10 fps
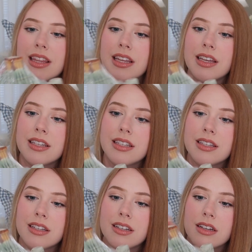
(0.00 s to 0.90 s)

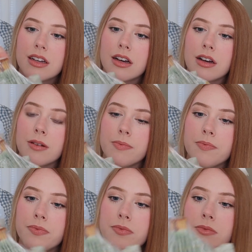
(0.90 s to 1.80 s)
this
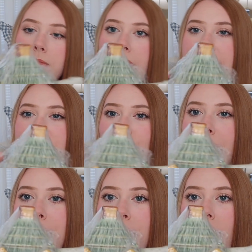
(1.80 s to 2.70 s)
plastic
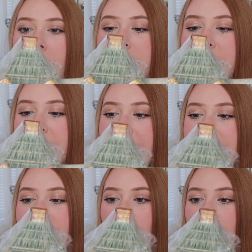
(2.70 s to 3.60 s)
wrap off
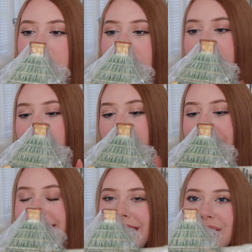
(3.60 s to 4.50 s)
and open it up
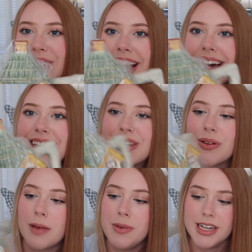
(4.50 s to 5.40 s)
and take a look at it. So
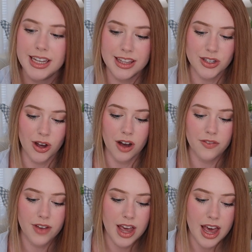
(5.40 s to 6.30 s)
let me take this
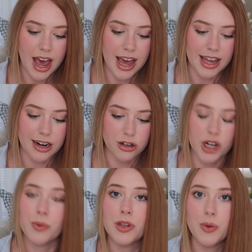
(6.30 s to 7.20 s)
off and I'll
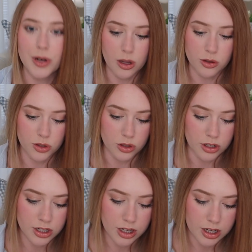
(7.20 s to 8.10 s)
share with you a closer look.